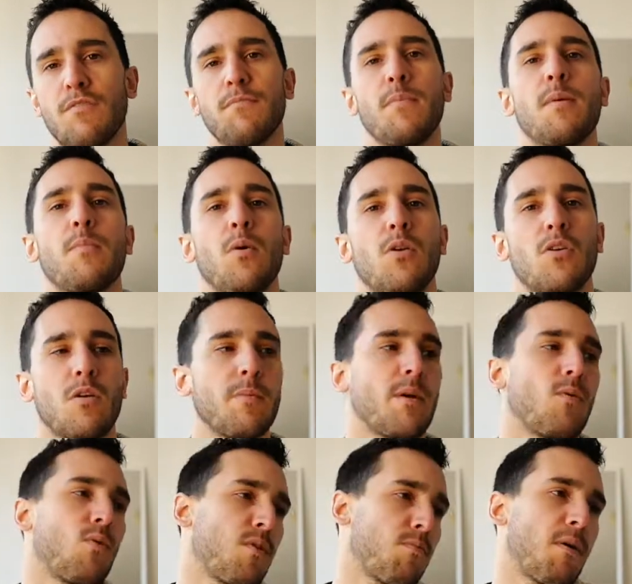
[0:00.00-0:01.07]
of people
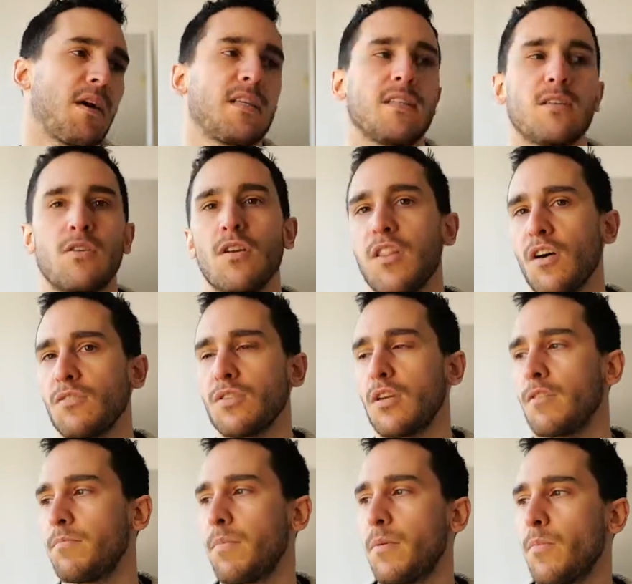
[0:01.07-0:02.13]
coming with bicycles, thousands
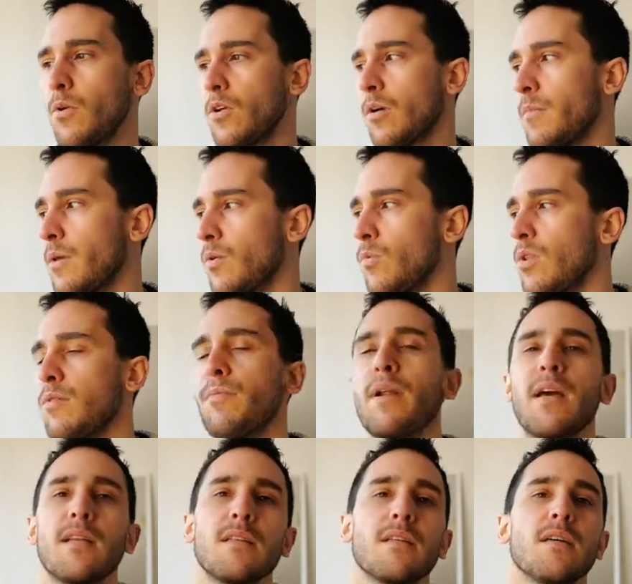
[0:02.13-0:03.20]
of people coming with
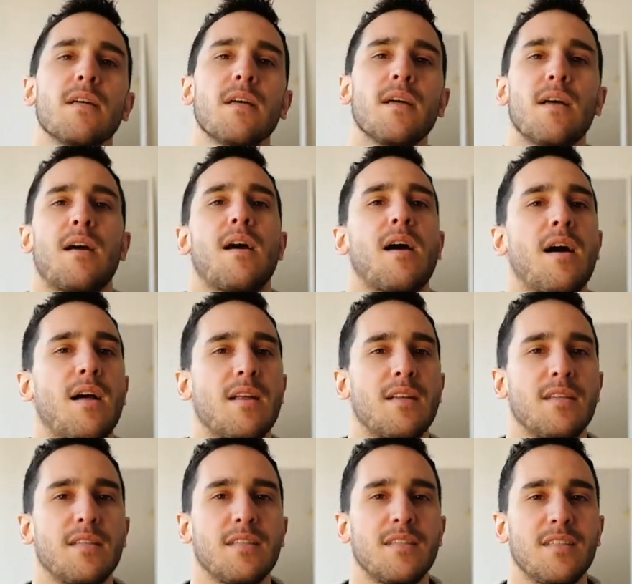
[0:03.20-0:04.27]
bread,
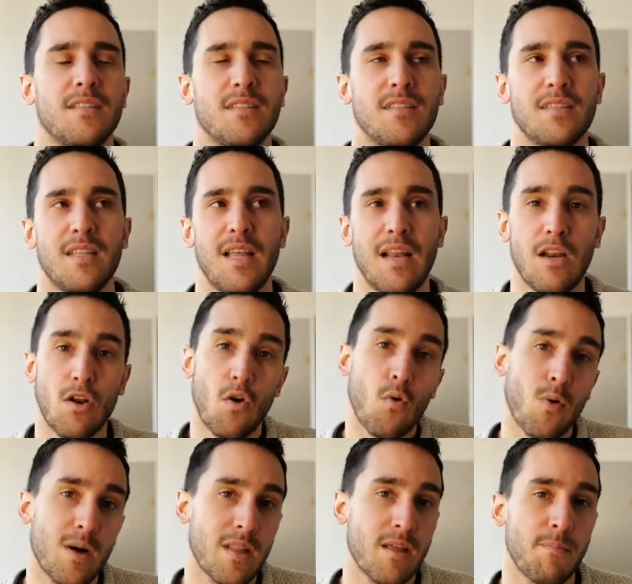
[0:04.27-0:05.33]
and the
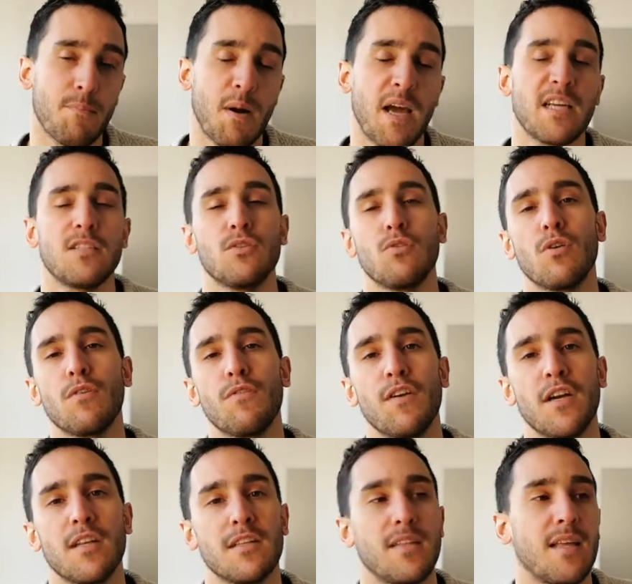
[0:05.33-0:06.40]
lower the price you
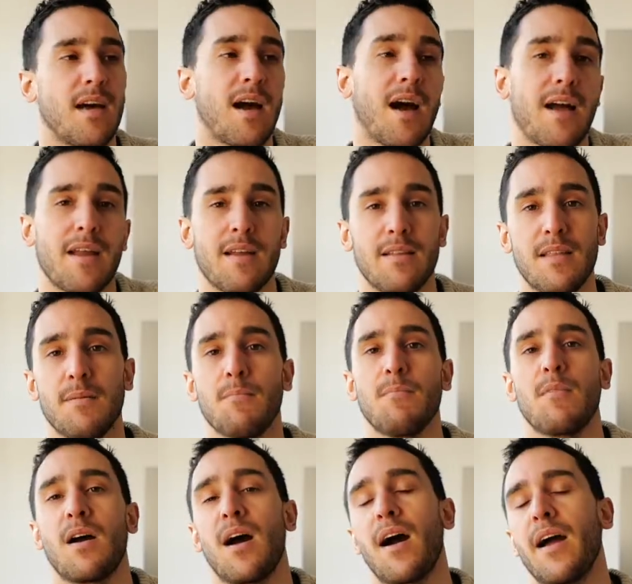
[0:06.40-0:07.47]
offer, the
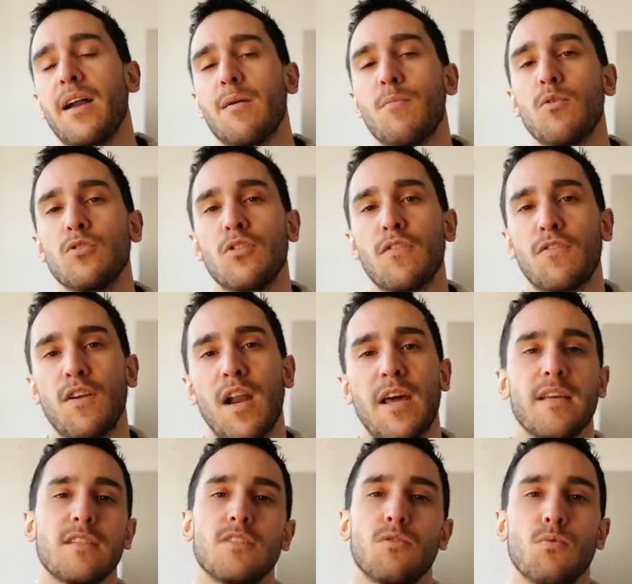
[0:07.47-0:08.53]
higher amount of
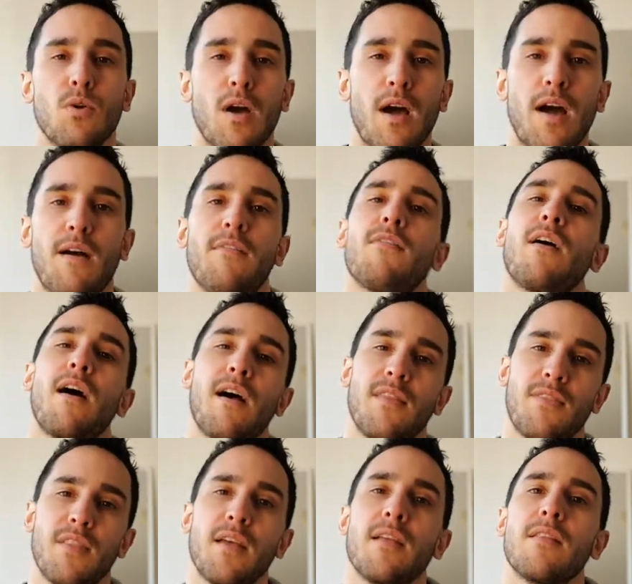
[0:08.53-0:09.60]
clients you will have,
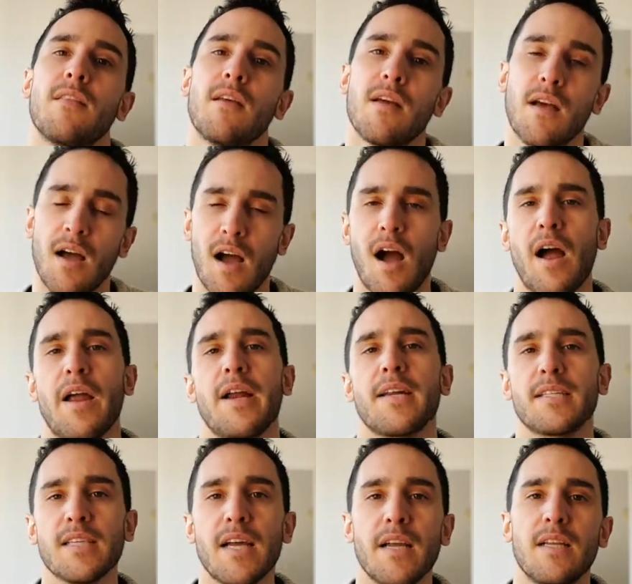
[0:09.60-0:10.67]
and then higher
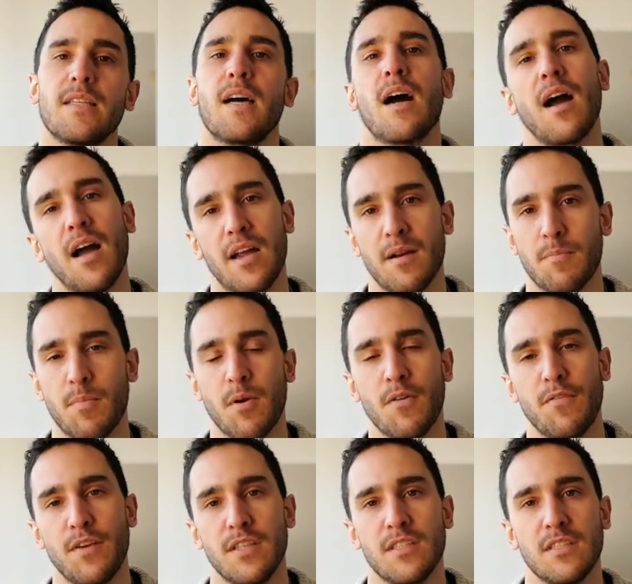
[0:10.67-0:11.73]
sales and higher
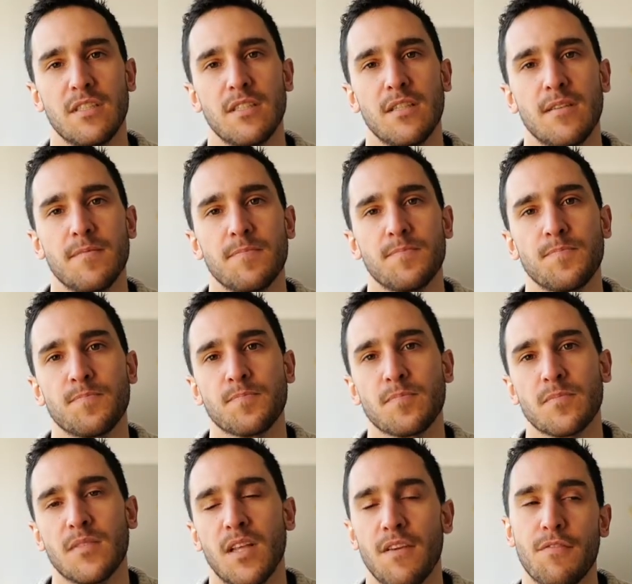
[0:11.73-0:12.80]
profits.
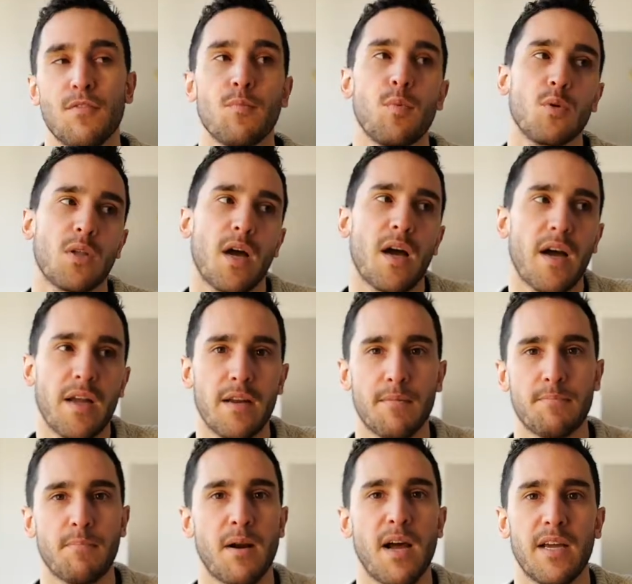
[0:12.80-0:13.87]
If you put a higher
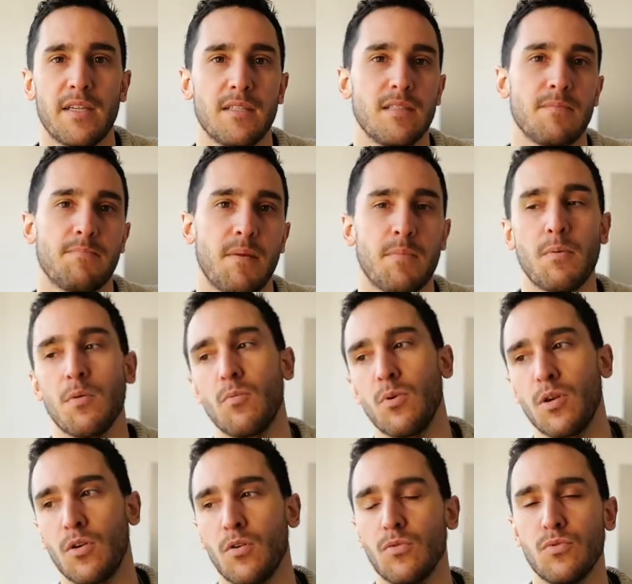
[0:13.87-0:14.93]
price, people
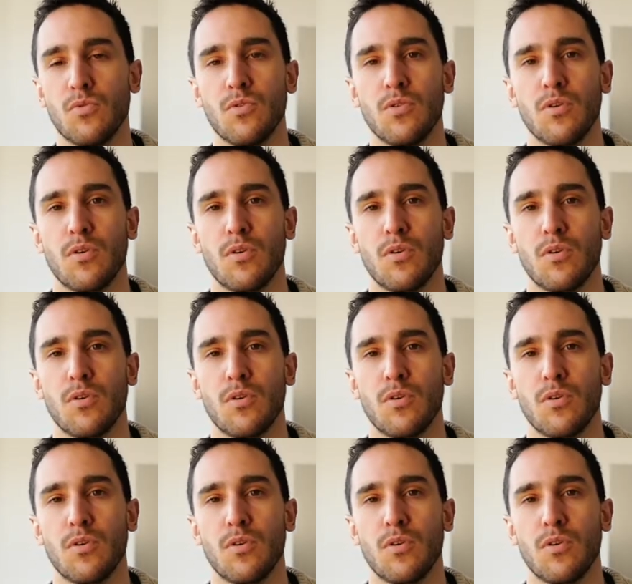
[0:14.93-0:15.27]
will go to